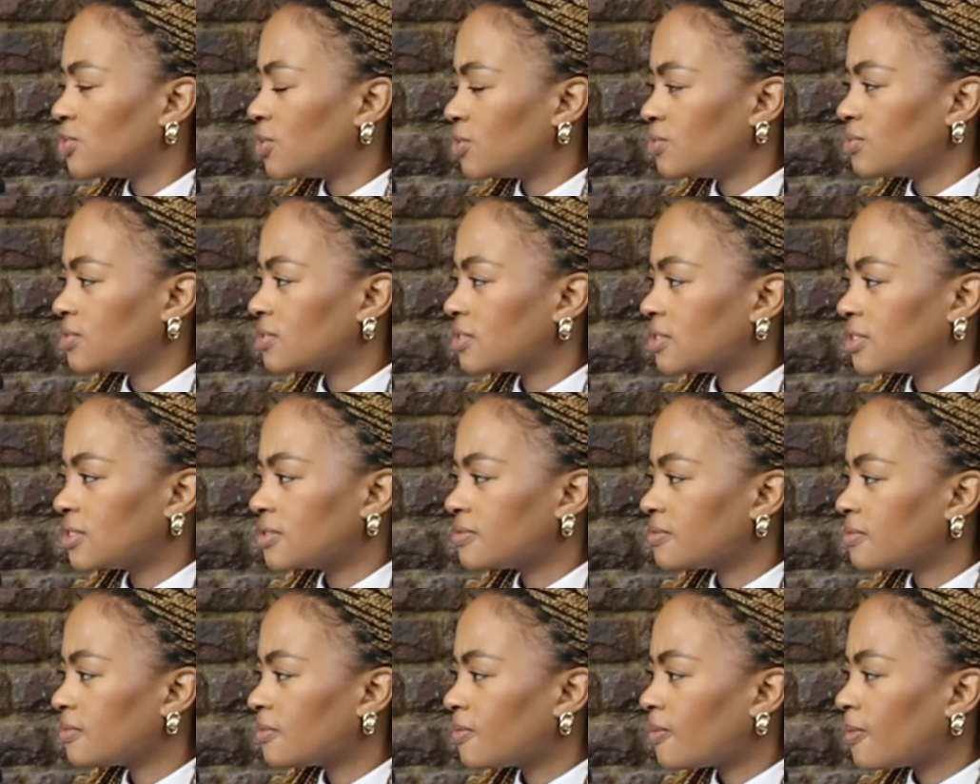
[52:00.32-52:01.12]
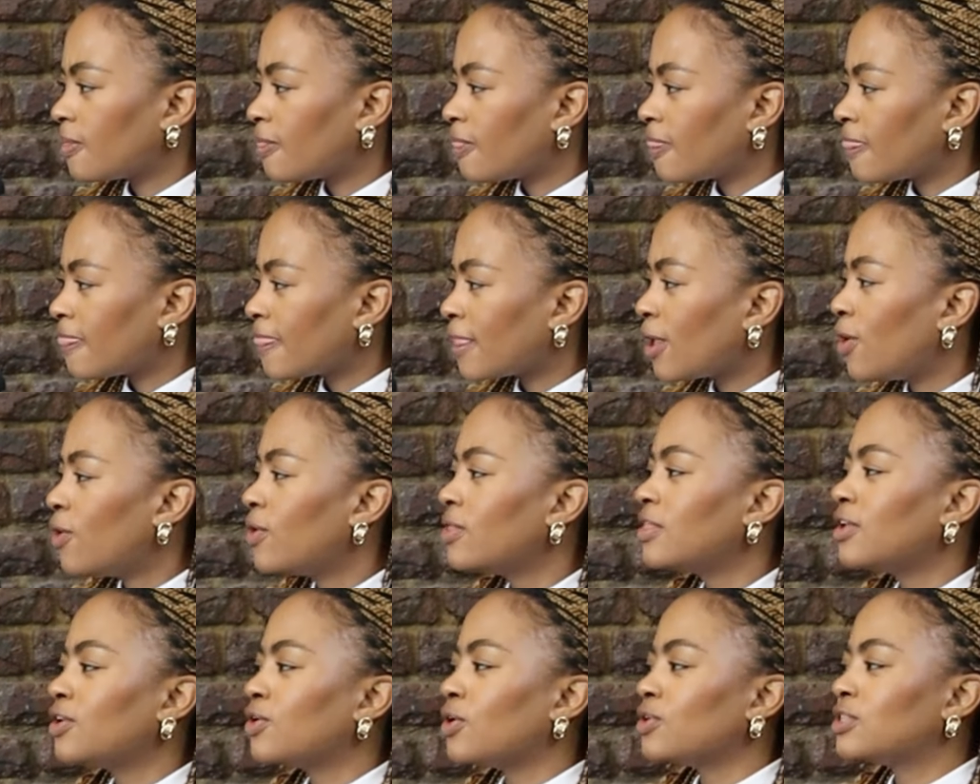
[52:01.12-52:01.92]
yeah, all, all, the lost sheep. all
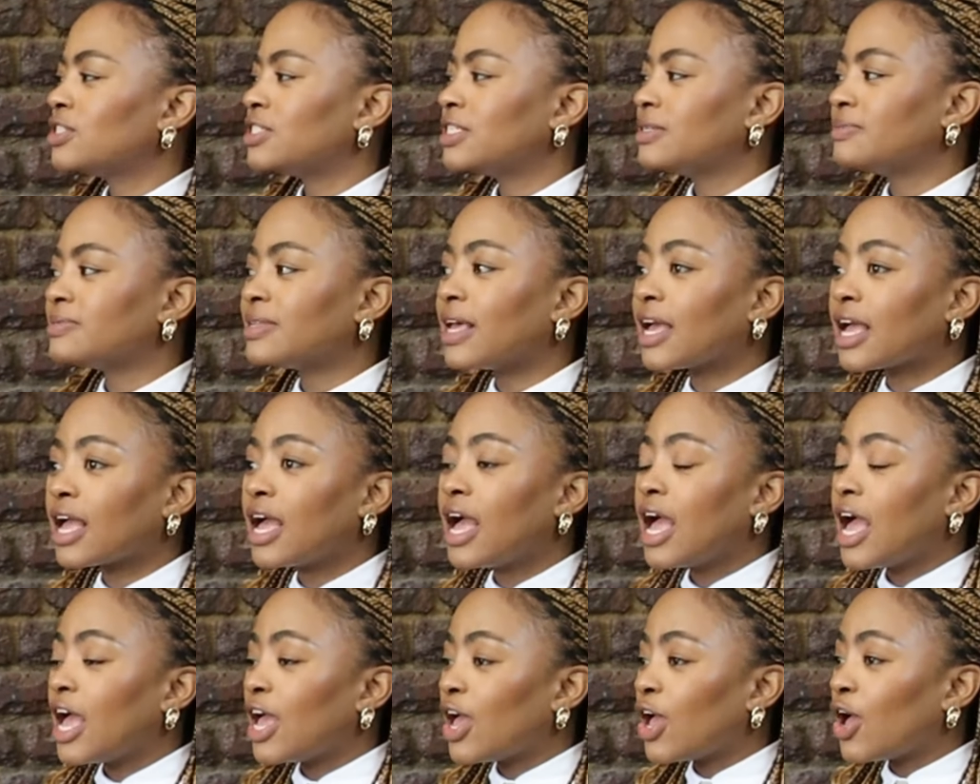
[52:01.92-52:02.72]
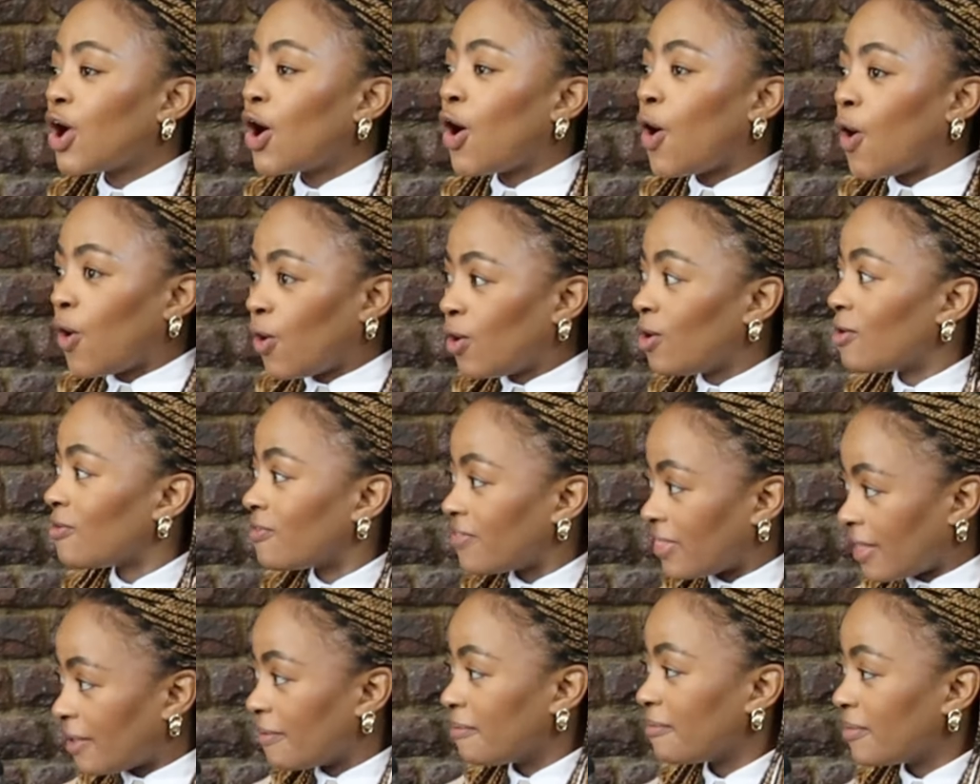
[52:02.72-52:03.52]
want, the lost sheep. You like, speak to them. All
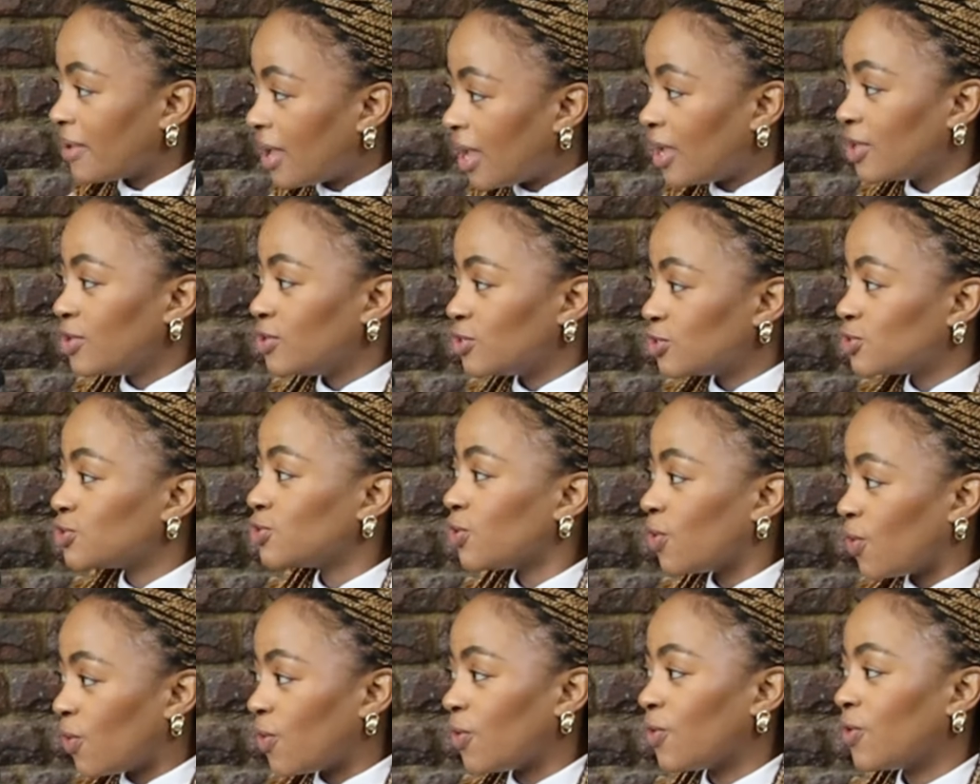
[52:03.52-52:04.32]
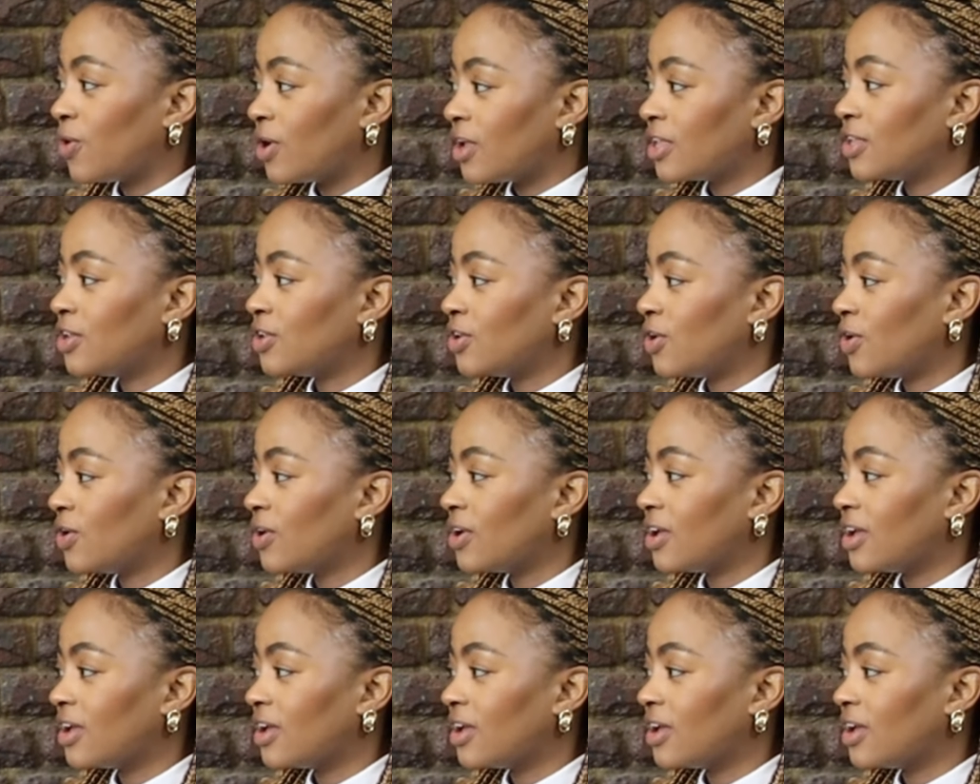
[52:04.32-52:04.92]
of them. Are yeah, you sure? Not you know,